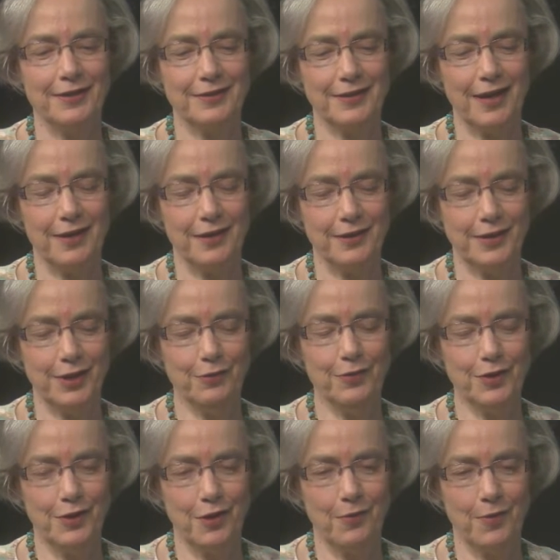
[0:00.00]
uh, a year
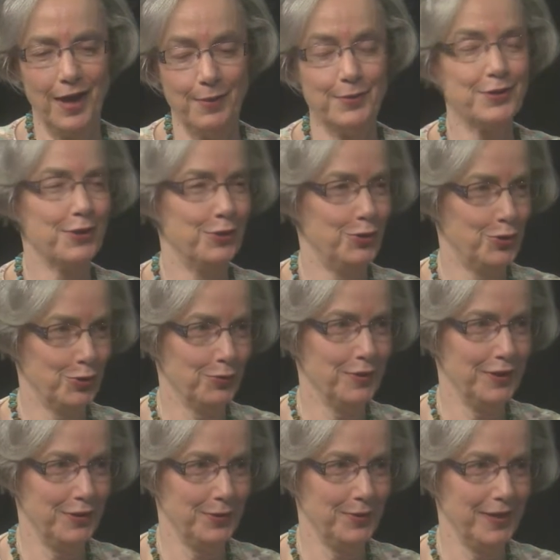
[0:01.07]
ago I was on
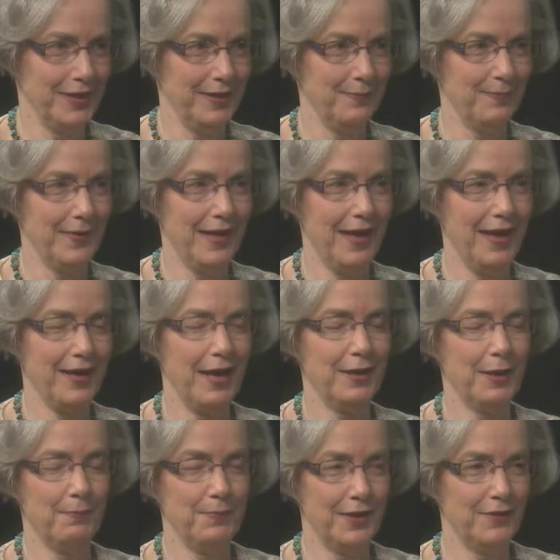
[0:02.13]
jury duty and I
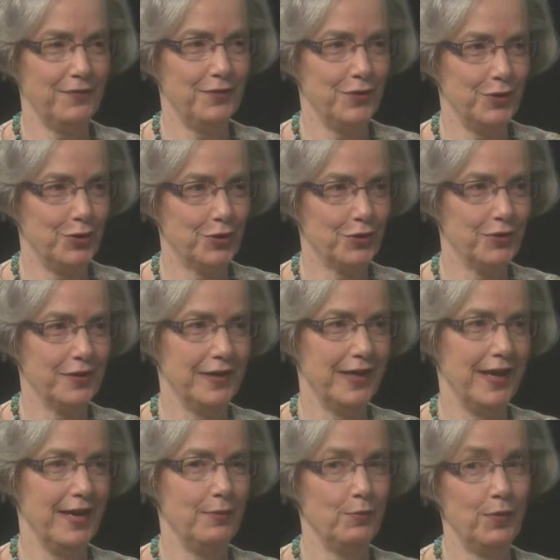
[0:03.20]
got picked for the
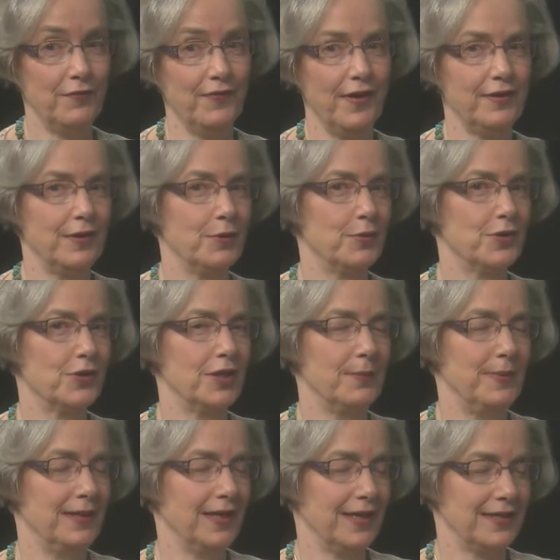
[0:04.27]
jury, and we found out it was going to
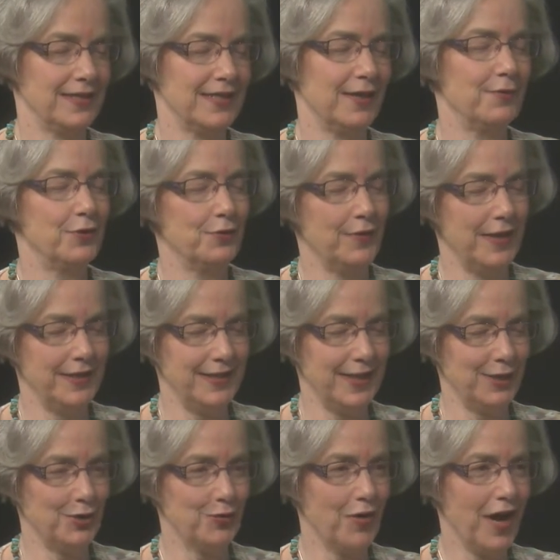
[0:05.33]
be like a seven or eight
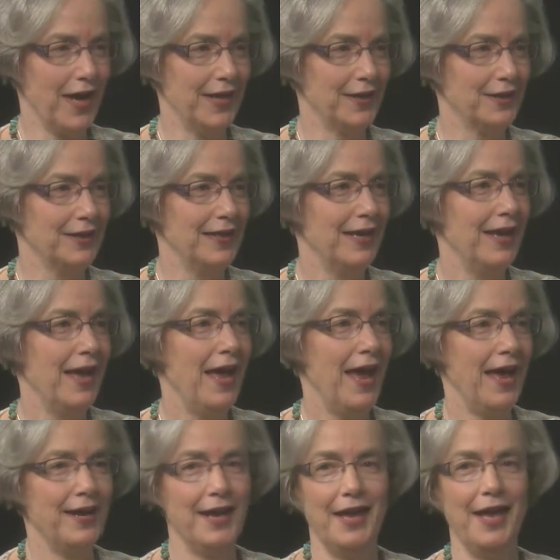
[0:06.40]
day trial.
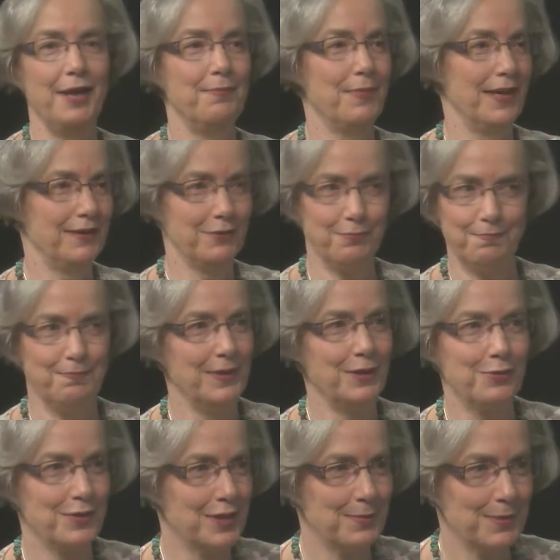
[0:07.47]
And I had my big
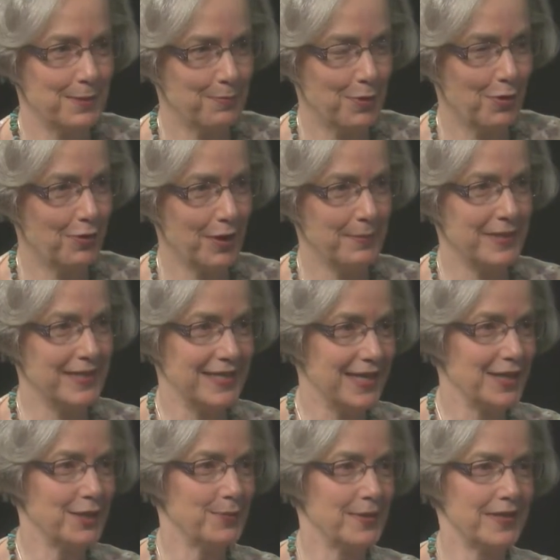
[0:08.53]
Christmas program, and
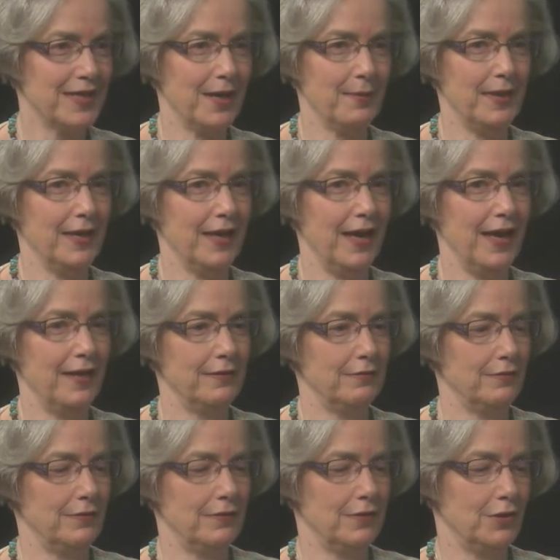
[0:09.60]
Santa was coming, and
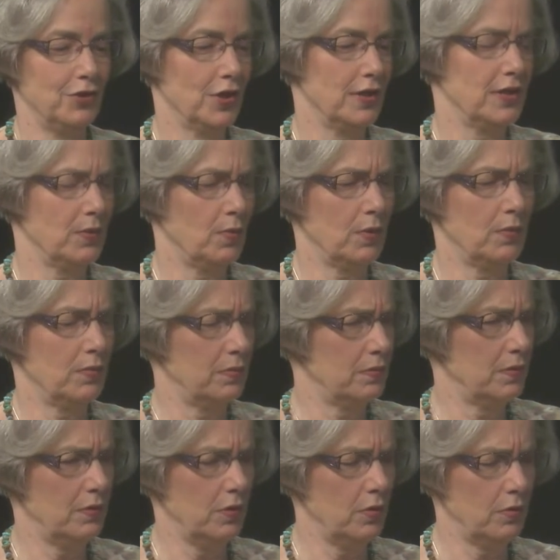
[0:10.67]
mm-hmm. the judge said, Well,
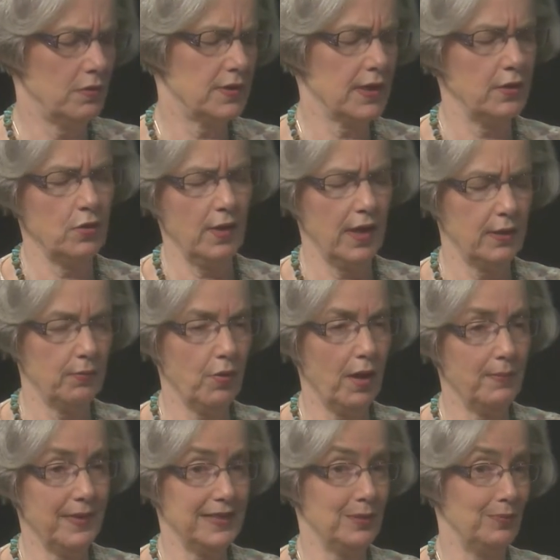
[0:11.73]
you said you had a
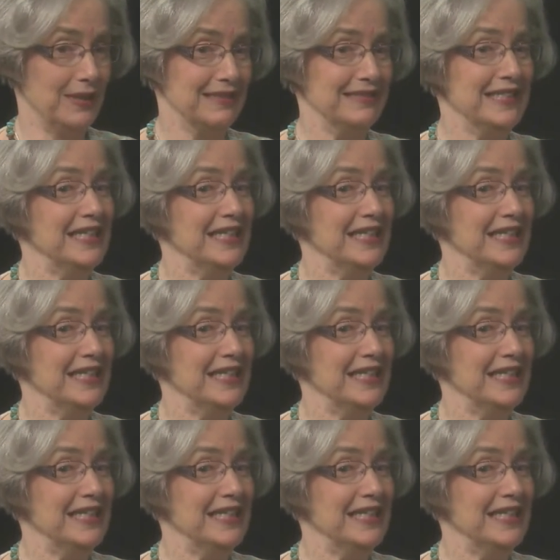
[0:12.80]
problem. I said, Well,